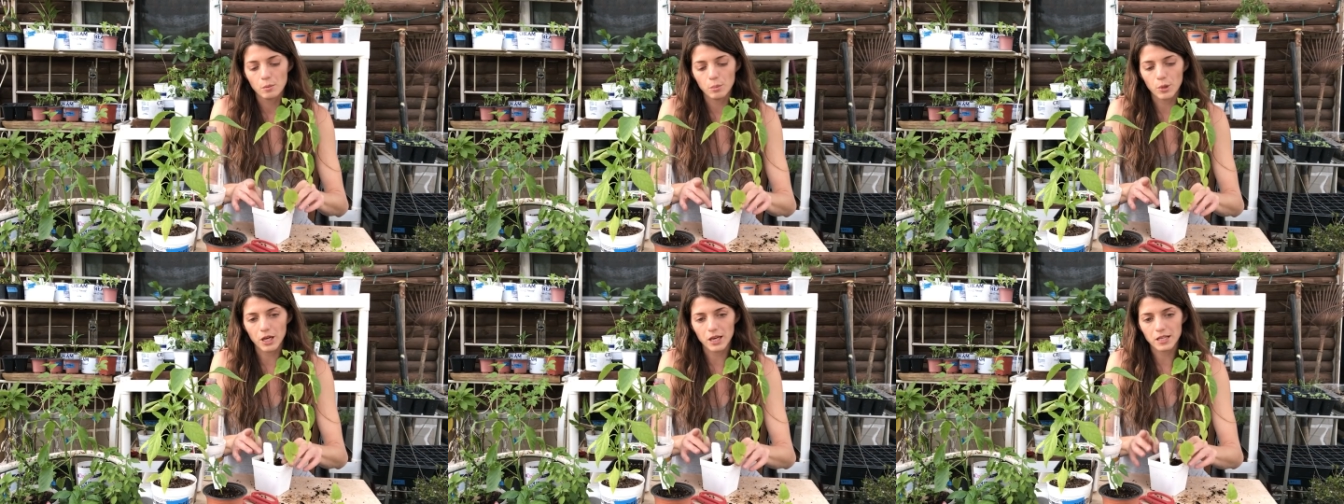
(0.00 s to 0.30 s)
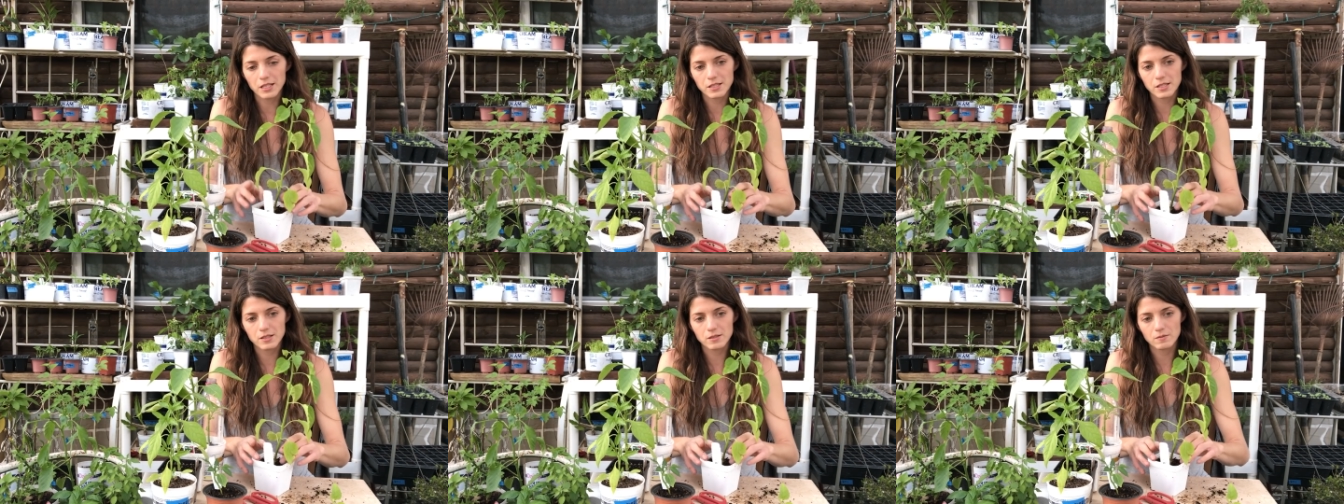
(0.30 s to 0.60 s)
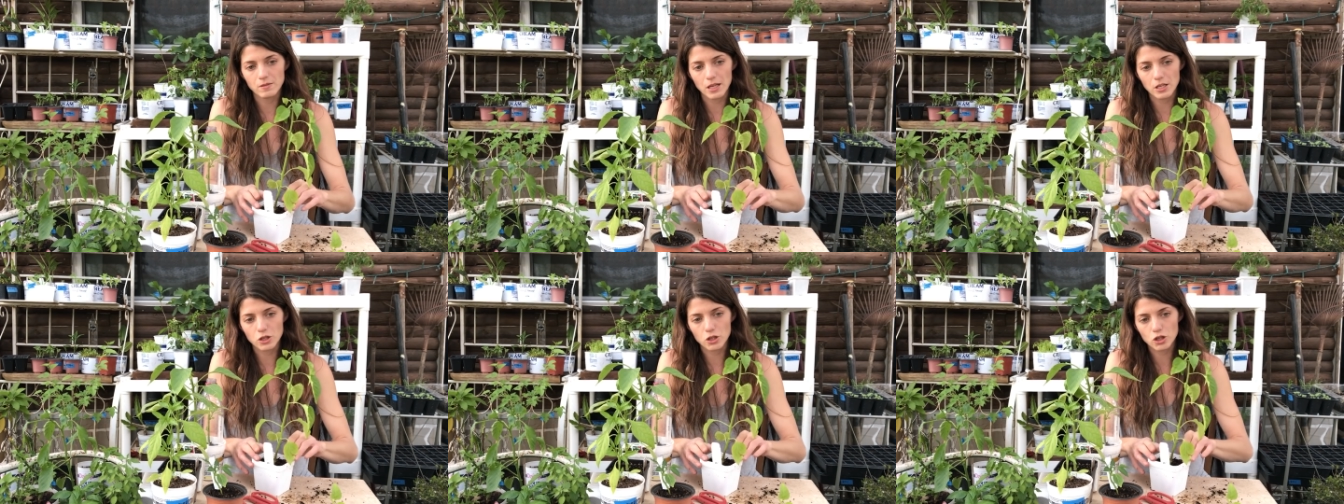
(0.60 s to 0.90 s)
But
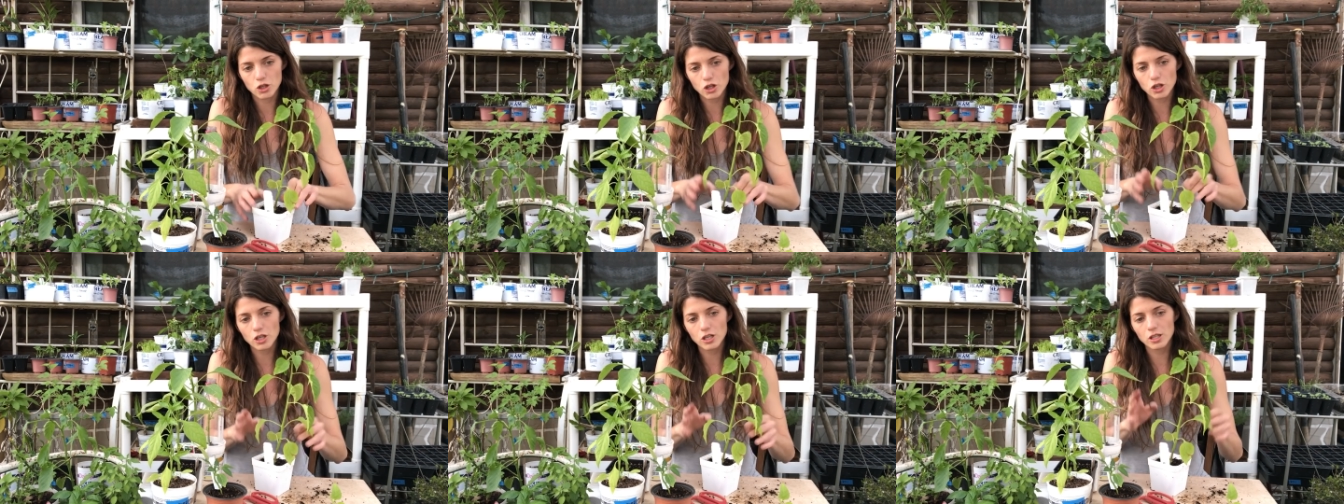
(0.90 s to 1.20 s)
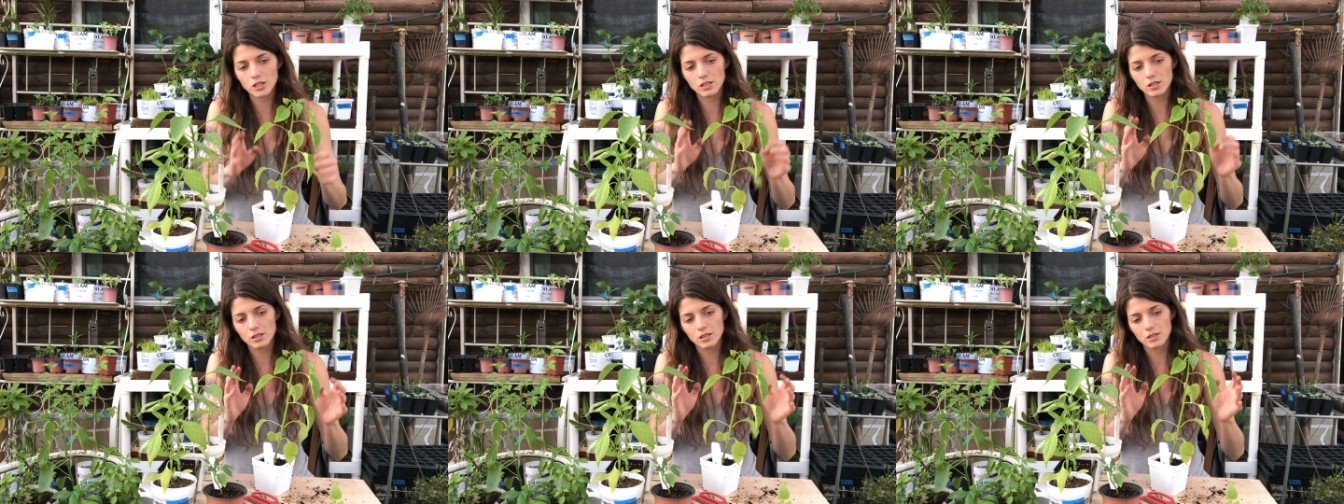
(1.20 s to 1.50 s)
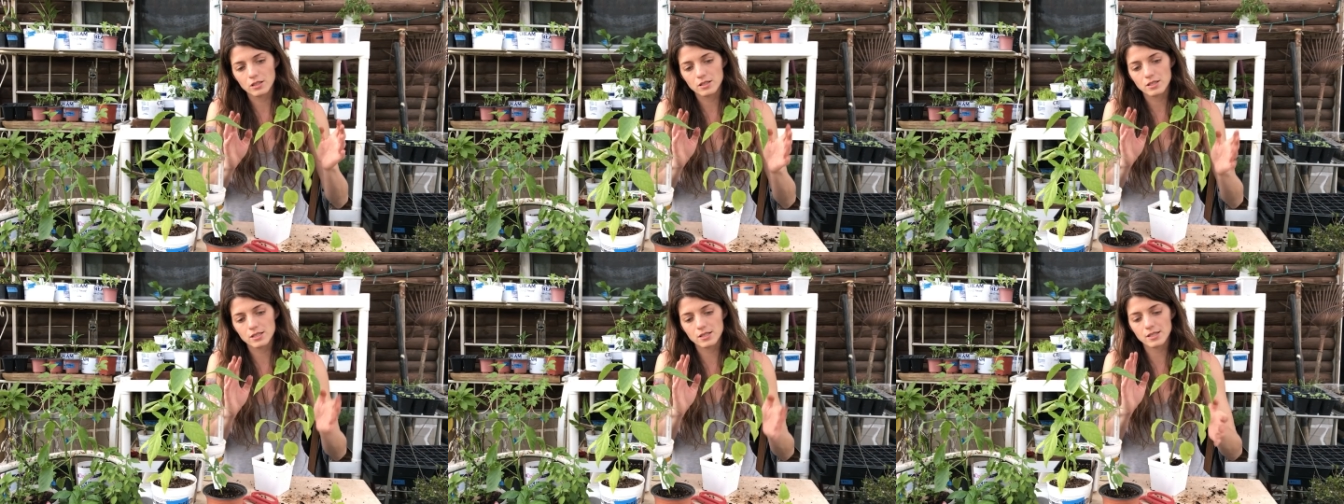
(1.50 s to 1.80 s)
it's it should
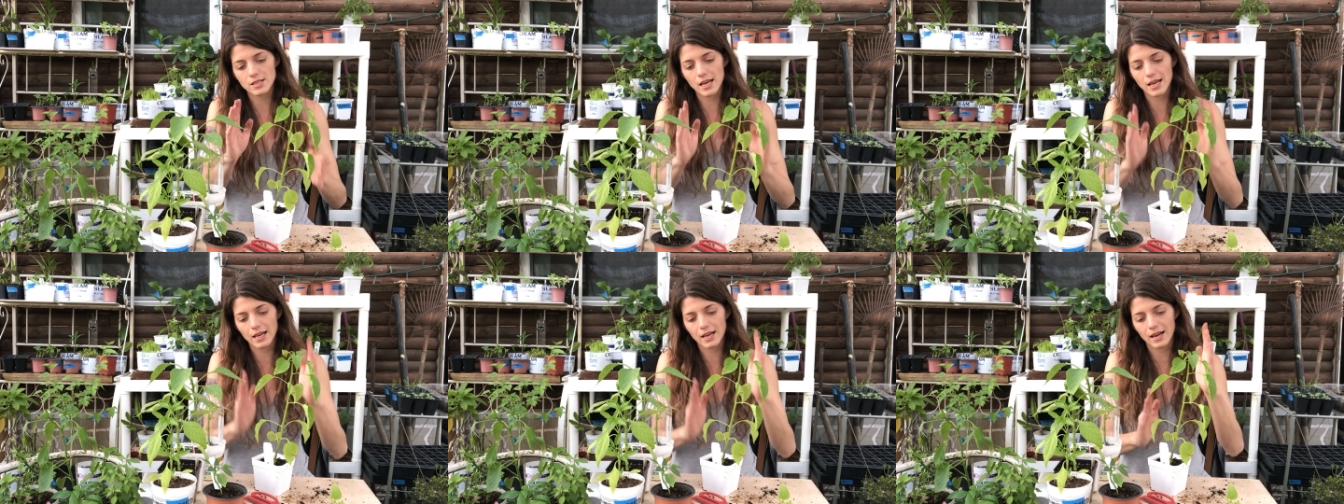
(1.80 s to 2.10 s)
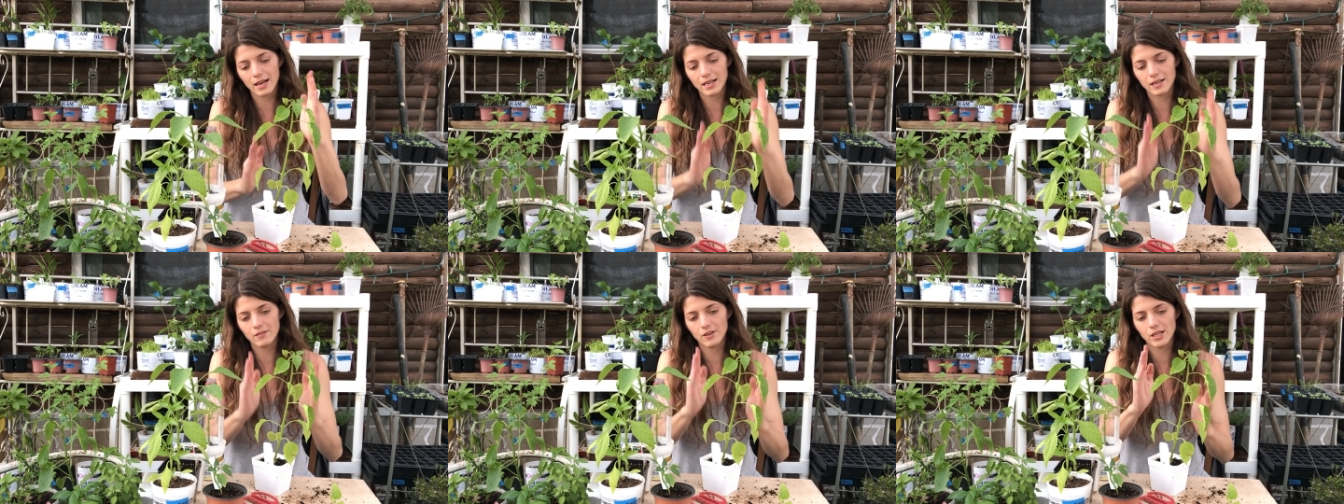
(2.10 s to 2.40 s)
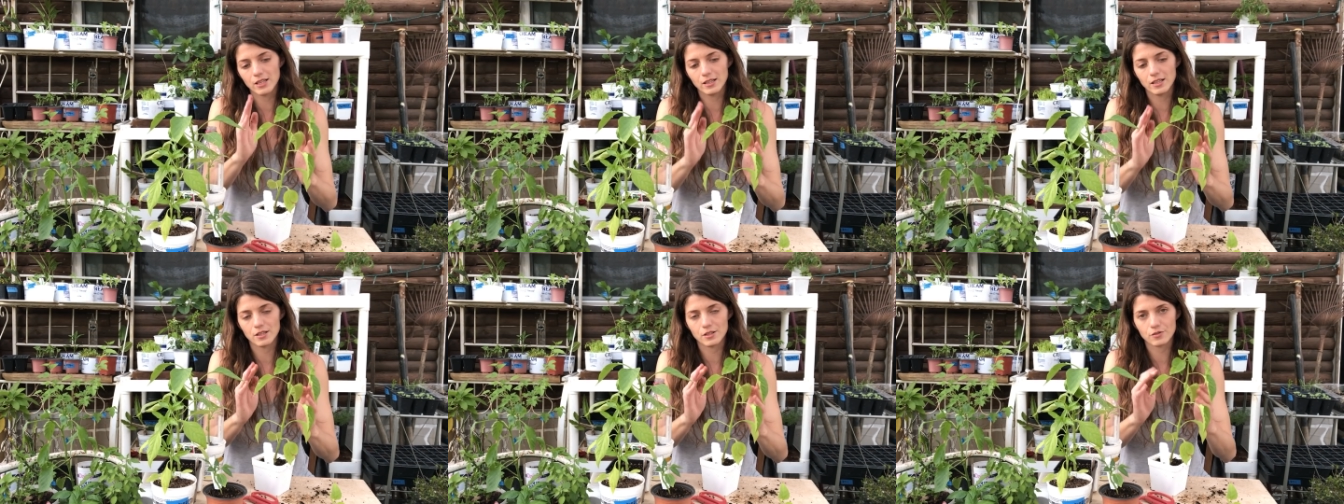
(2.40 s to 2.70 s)
stay kind of
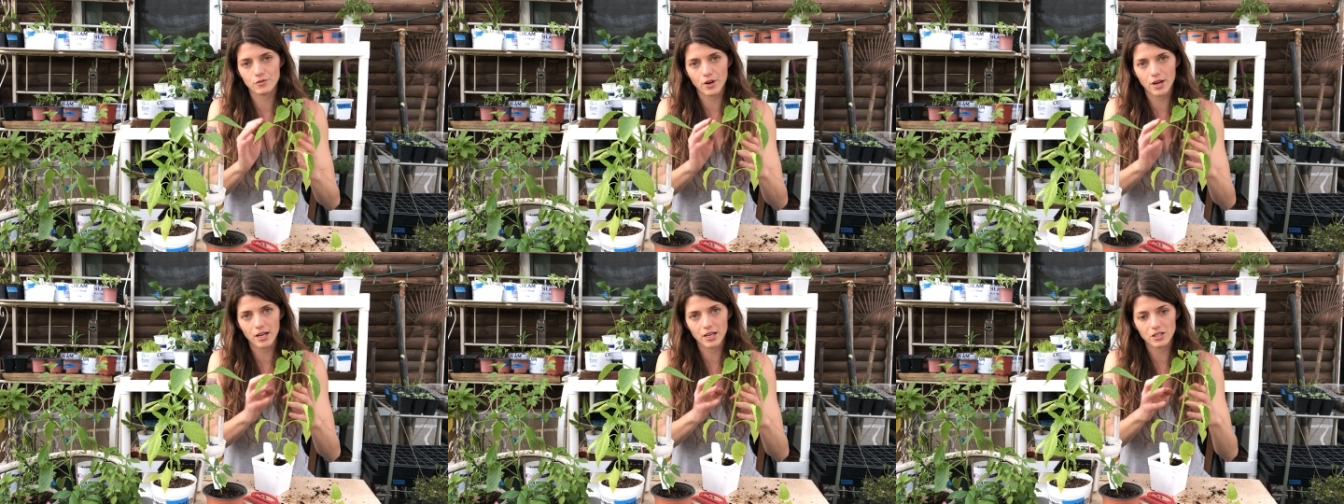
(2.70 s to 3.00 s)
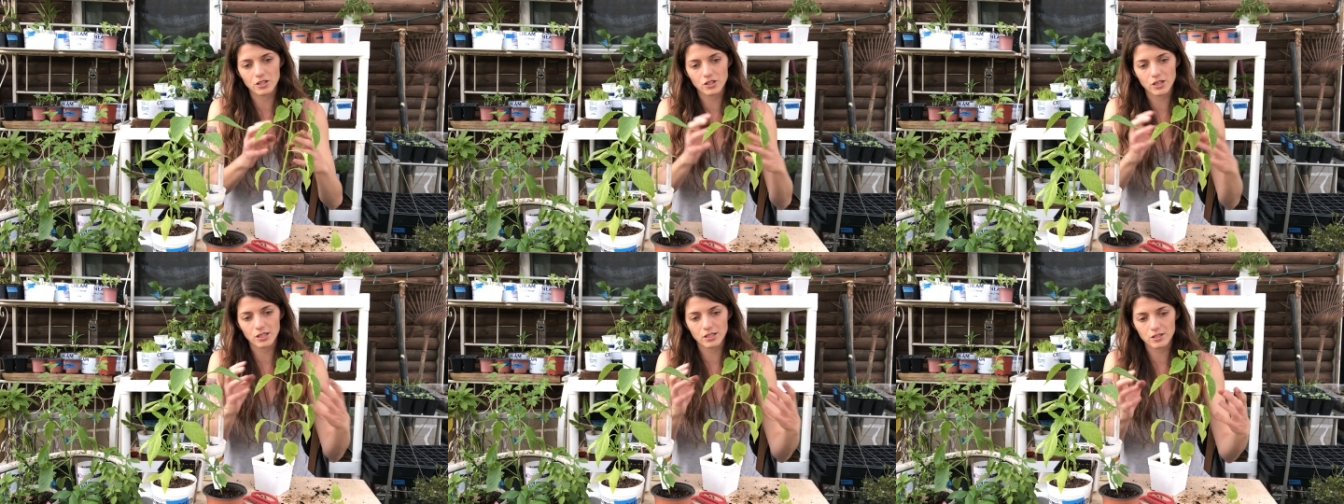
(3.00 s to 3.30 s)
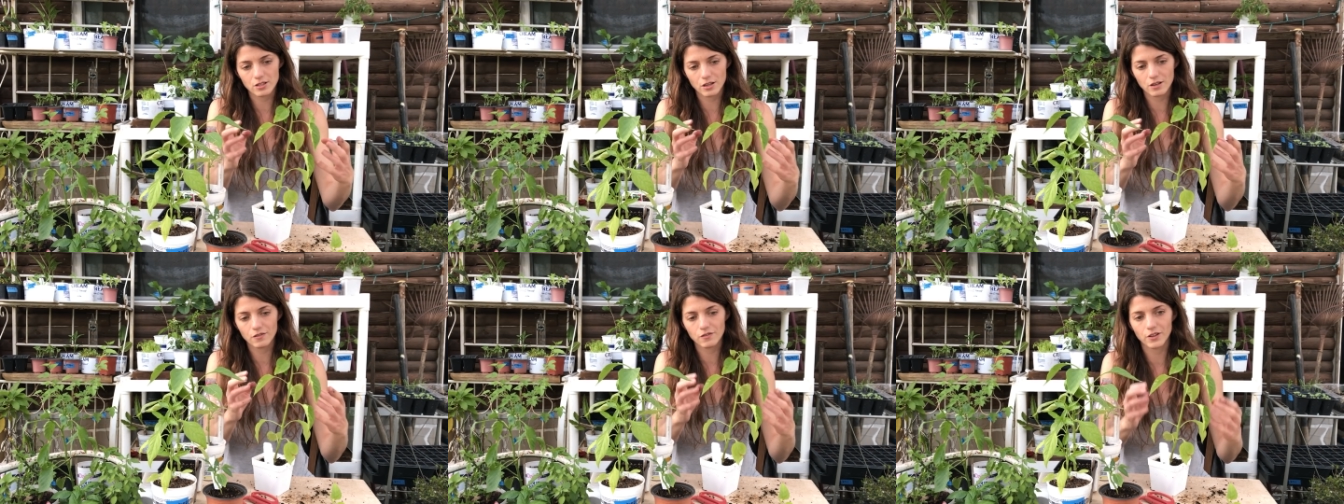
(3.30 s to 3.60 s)
in this range and
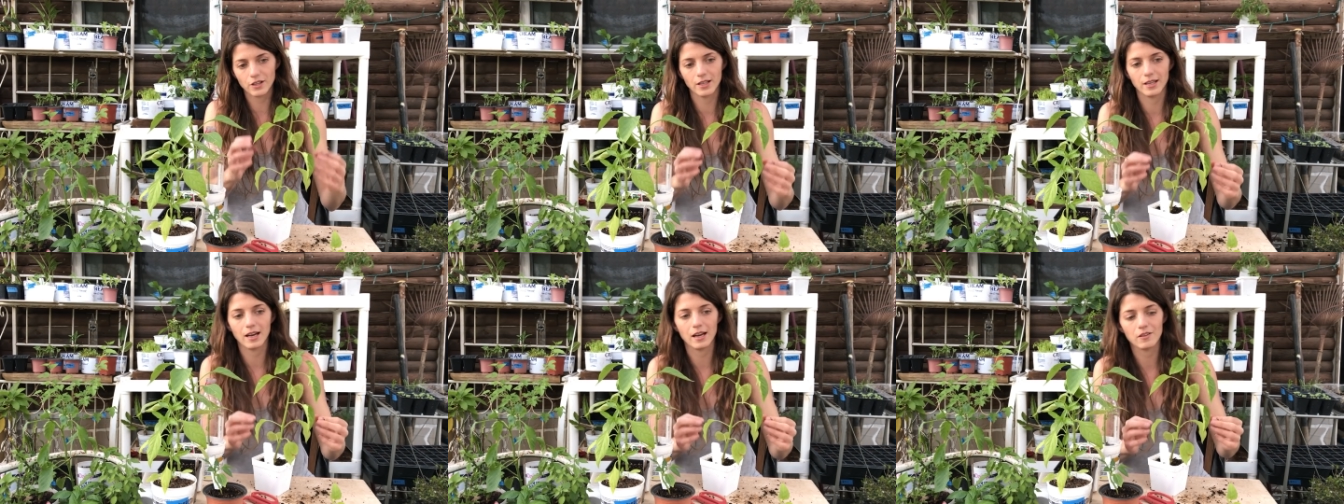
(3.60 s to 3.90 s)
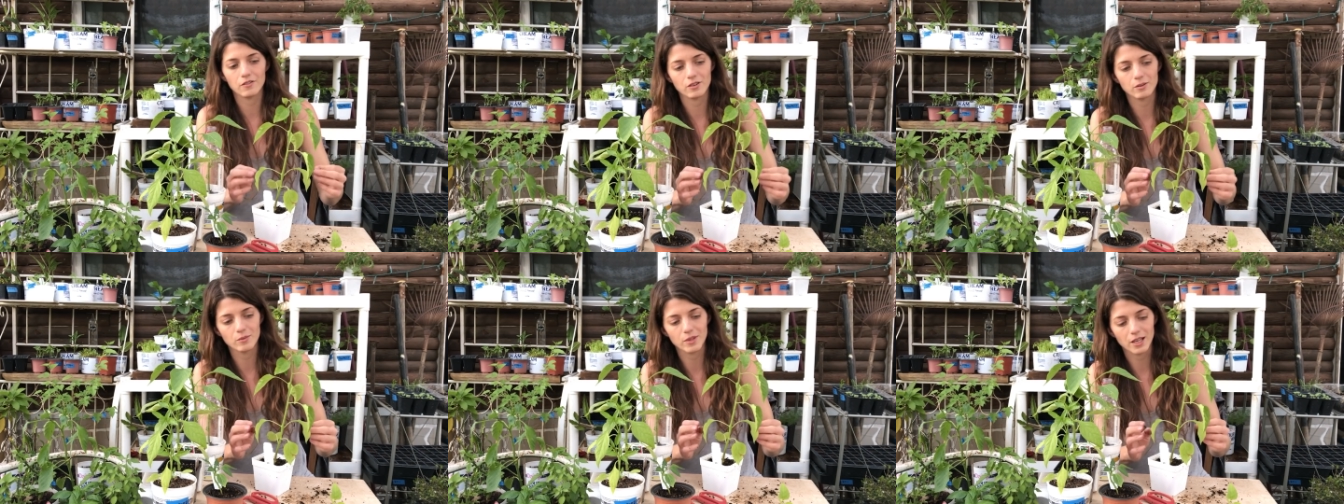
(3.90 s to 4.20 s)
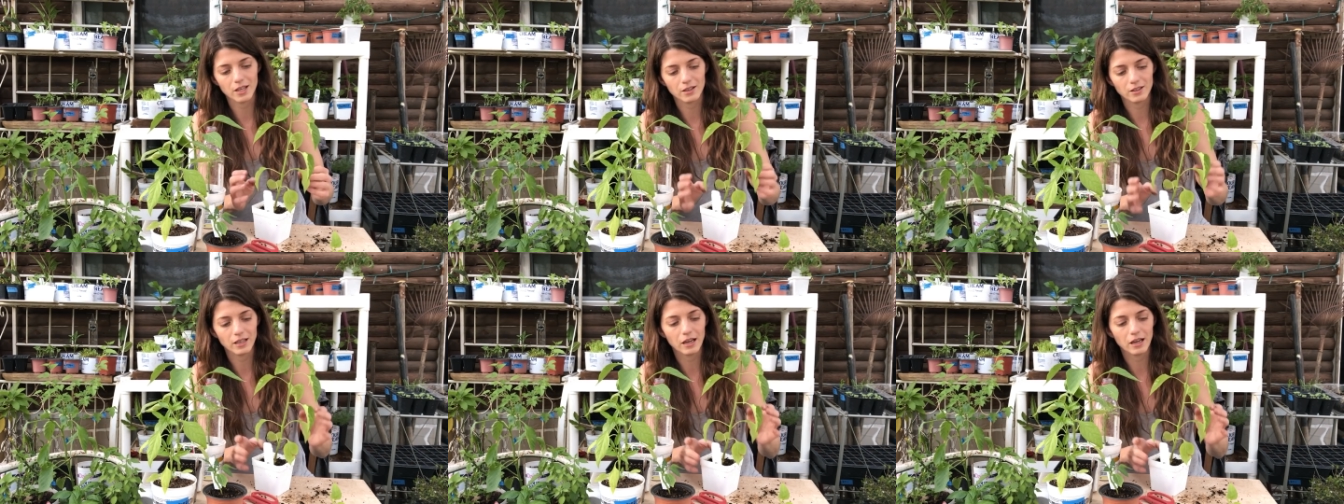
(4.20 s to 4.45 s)
start filling out from there.